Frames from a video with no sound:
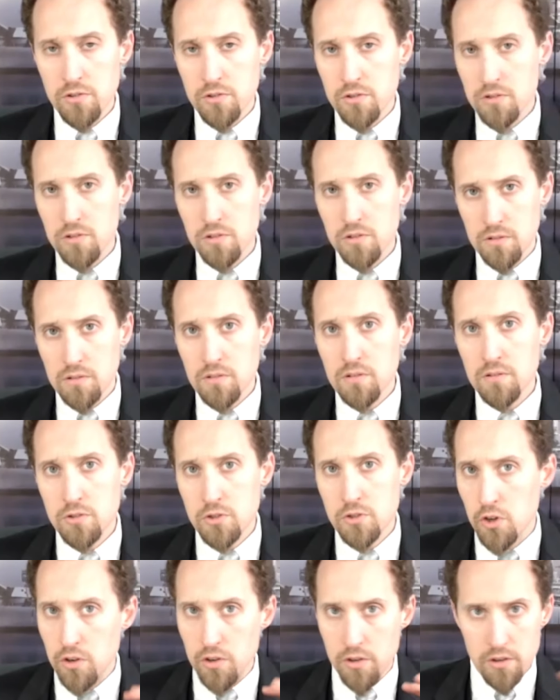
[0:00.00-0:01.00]
sure
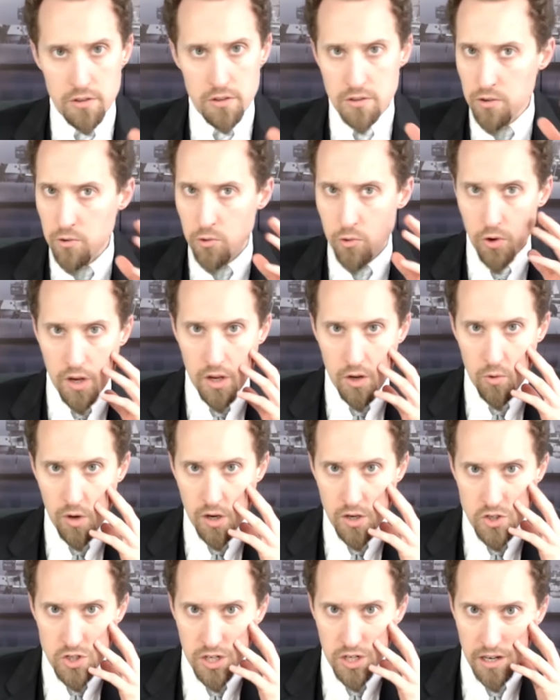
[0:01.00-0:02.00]
Certain, uh, great
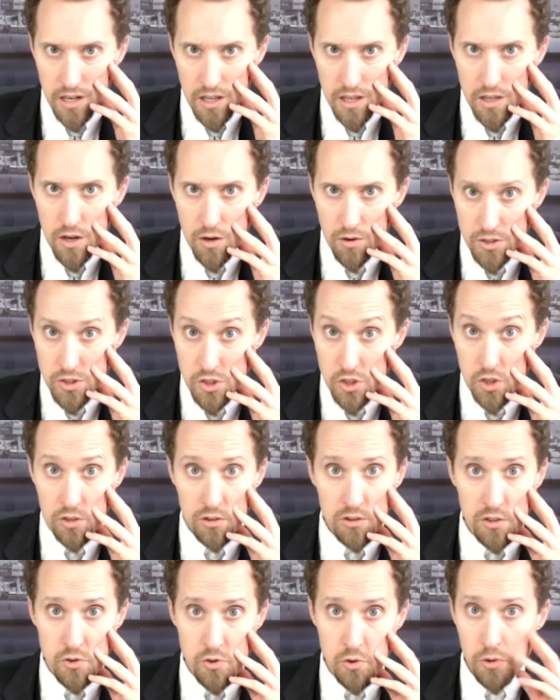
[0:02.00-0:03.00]
question, and you know it's
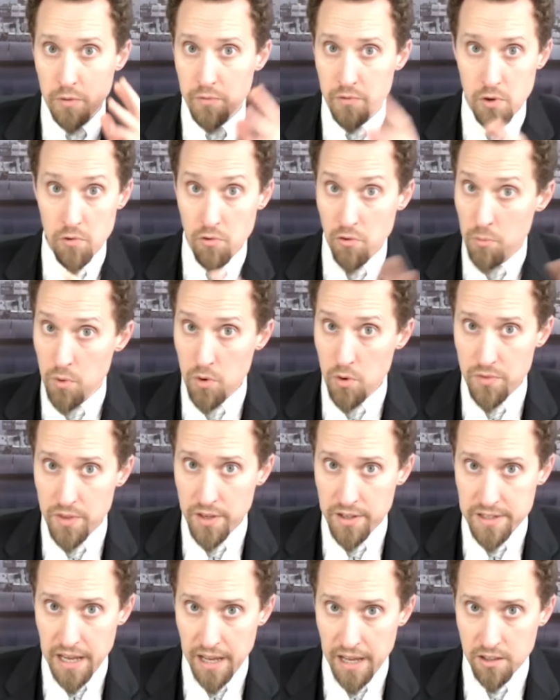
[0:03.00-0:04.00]
certainly true. If you remove
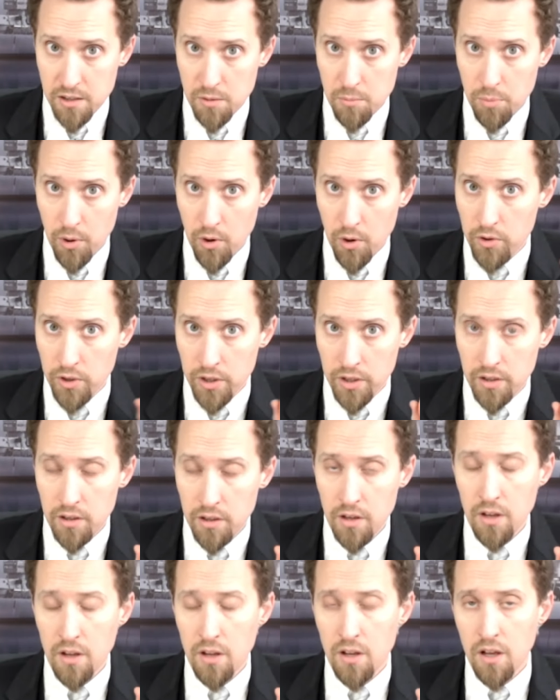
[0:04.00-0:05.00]
the debt component
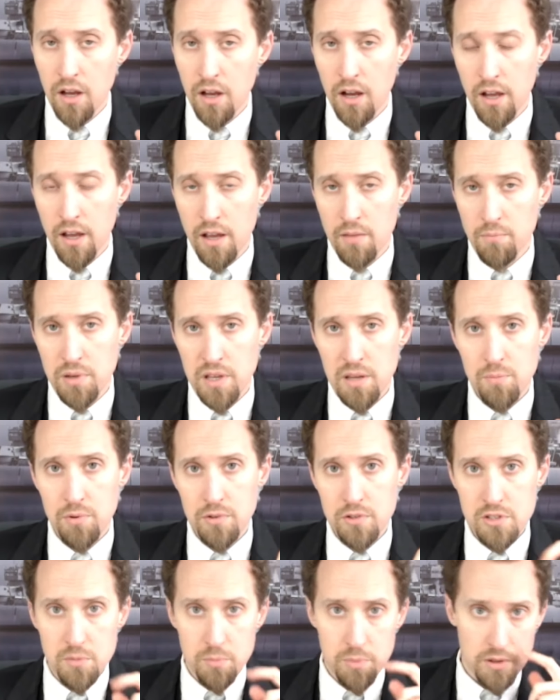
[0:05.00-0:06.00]
uh, and
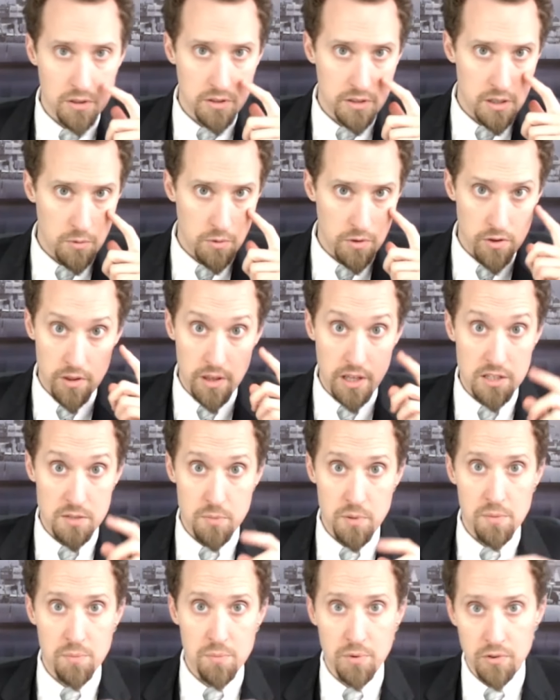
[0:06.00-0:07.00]
people's ability, whether that's
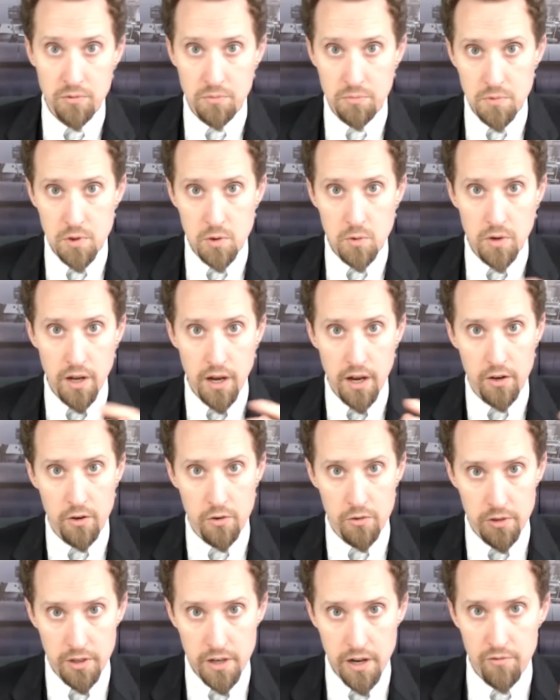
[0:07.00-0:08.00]
people, you and I,
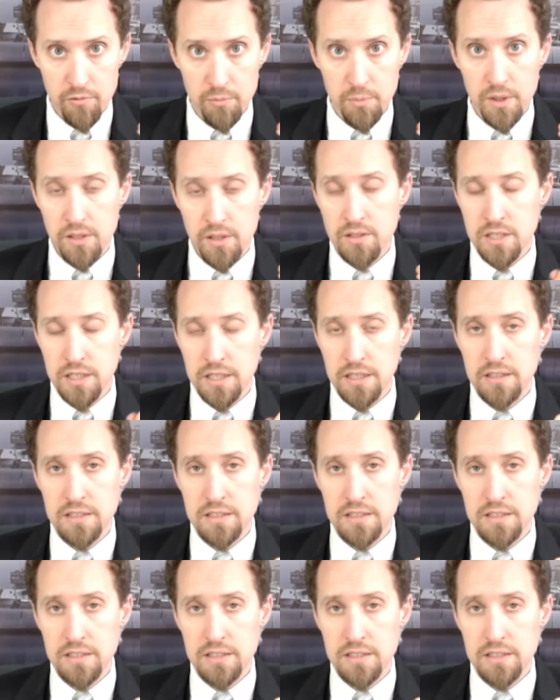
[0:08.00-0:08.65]
or the government, to